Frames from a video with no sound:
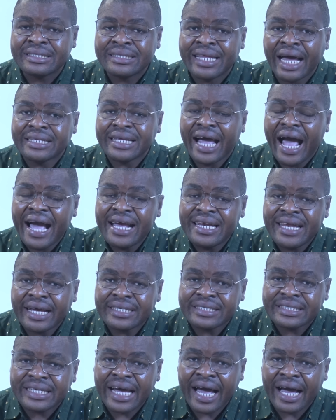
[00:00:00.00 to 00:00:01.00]
that either
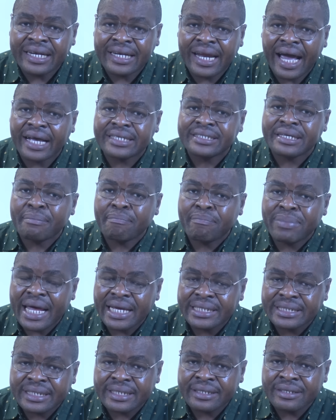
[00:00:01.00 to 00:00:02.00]
stands as a
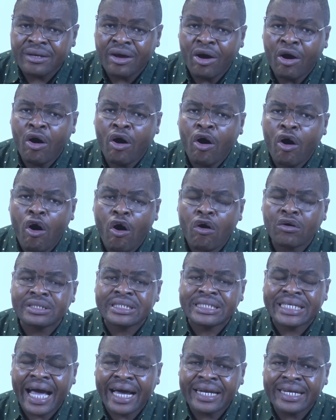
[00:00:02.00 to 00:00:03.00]
blessing or
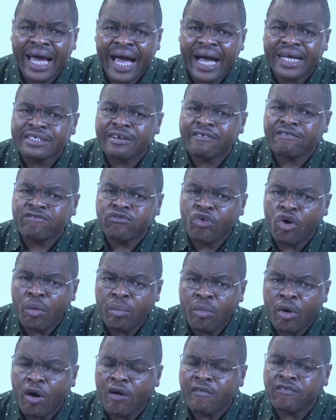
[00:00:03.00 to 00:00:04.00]
stands as a
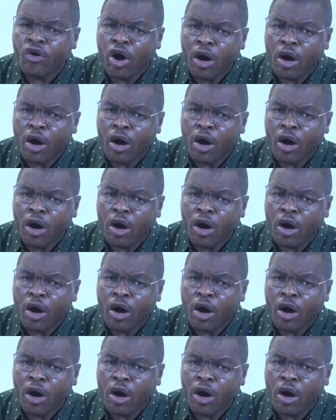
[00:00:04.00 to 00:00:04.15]
form of